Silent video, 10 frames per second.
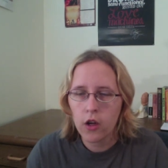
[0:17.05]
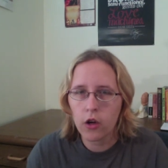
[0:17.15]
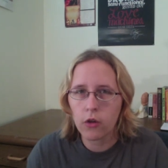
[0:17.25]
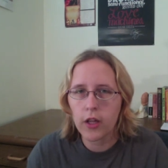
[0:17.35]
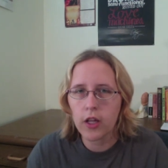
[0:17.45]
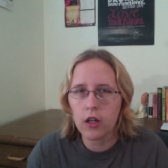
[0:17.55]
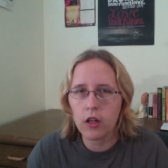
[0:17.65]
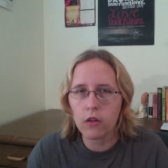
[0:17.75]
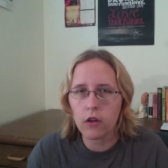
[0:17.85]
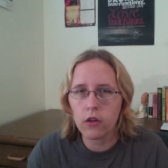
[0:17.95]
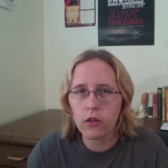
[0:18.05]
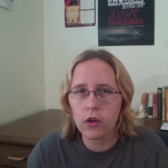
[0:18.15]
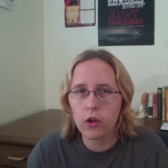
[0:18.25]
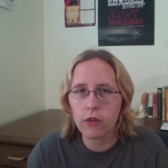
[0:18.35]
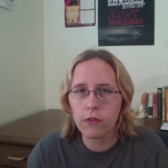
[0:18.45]
Korean is
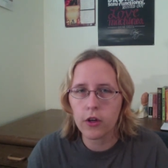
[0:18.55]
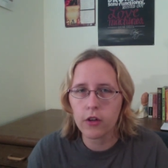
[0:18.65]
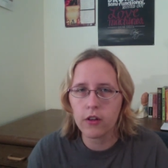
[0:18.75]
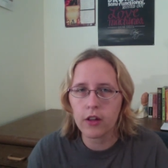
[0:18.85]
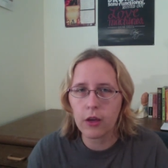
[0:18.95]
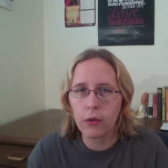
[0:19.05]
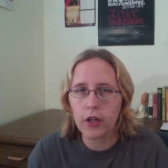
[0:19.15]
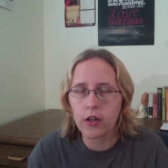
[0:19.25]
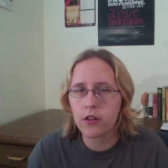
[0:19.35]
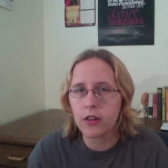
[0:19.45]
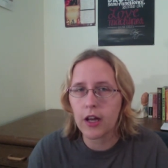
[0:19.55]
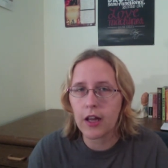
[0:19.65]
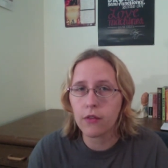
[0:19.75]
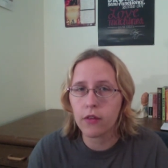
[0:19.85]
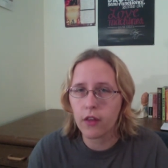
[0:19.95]
also the first language that I
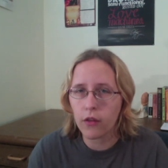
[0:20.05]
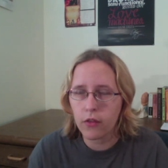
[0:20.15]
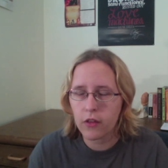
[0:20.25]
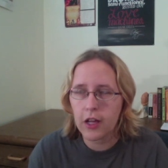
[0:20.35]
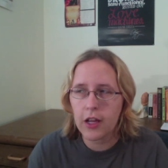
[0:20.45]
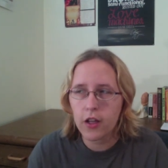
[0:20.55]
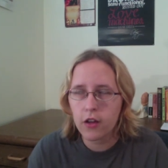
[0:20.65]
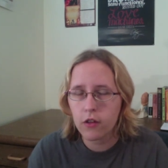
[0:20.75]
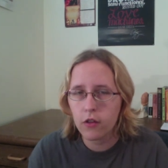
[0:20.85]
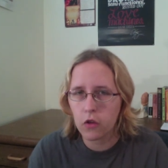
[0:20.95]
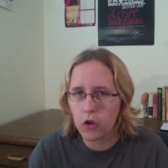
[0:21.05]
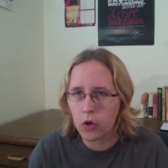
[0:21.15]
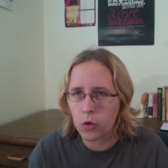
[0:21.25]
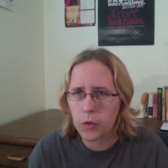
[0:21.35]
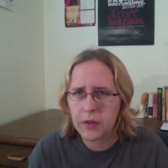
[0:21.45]
have self-studied,
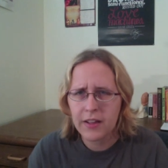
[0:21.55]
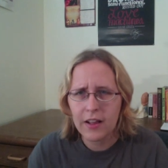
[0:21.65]
so